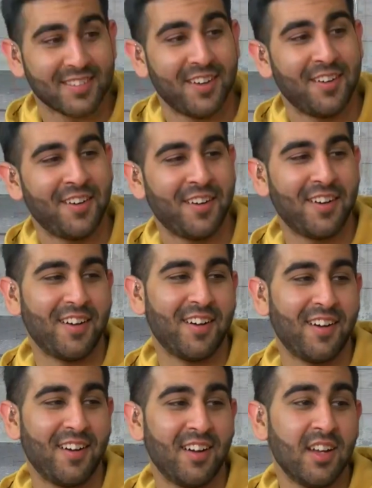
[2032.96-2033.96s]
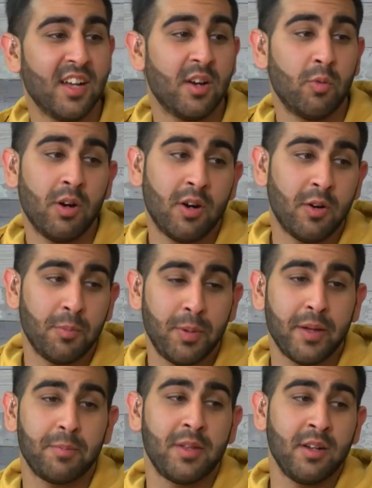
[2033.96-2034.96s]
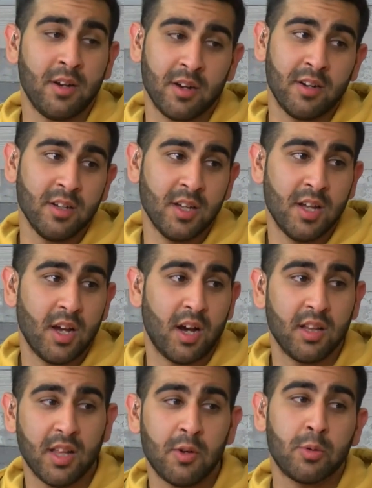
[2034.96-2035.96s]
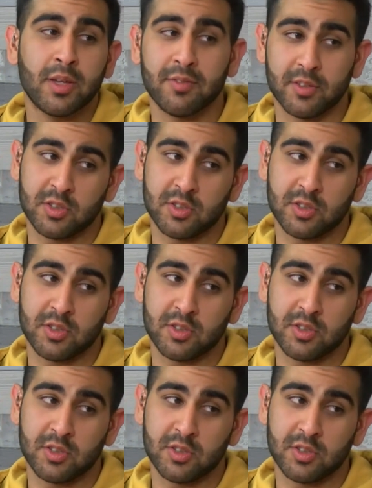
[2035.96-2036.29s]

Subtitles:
Oh, well, Pip, you know, Allah will give us